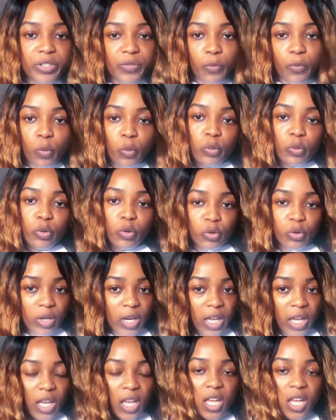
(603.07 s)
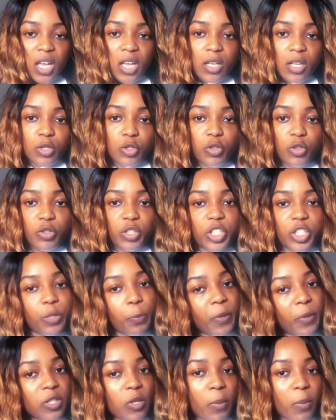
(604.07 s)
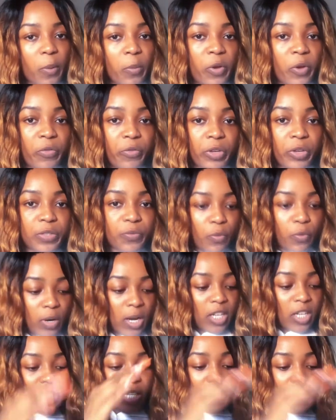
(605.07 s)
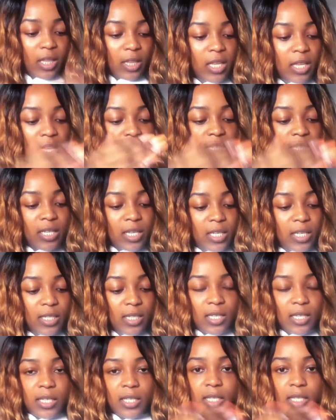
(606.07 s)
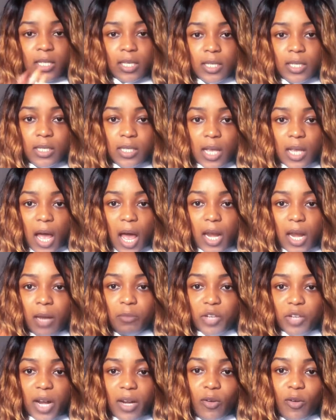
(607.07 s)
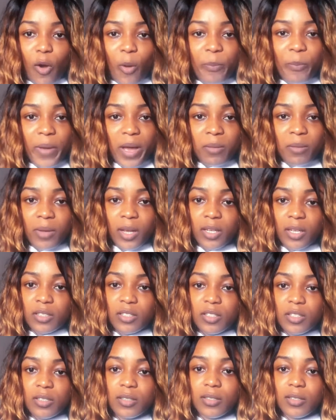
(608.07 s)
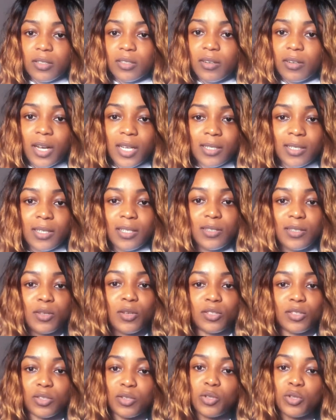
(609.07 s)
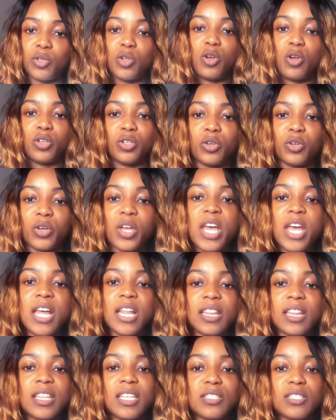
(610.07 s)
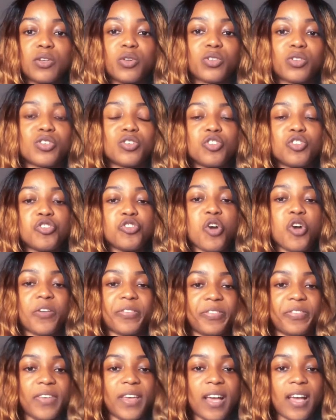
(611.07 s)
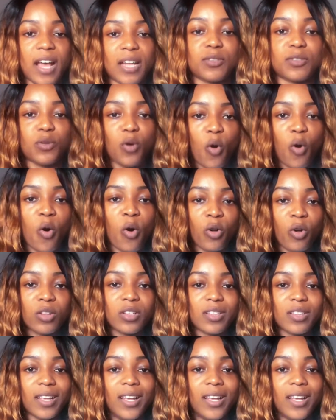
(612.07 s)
phone look like? So she picks up her boyfriend's phone and she's like, there's this, and I'm trying to compare. I'm like, Jesus Christ, this looks nothing at all